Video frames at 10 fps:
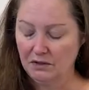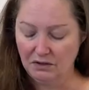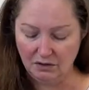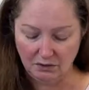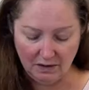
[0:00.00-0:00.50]

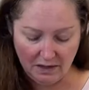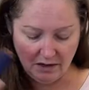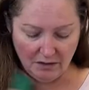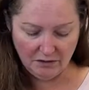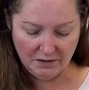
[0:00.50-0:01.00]
So
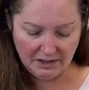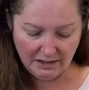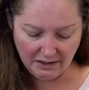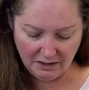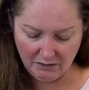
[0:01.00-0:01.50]
the
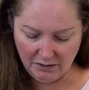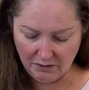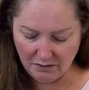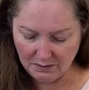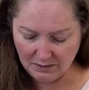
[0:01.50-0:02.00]
Resants are for
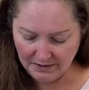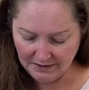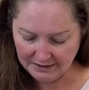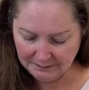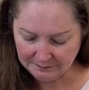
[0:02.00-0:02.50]
those ones.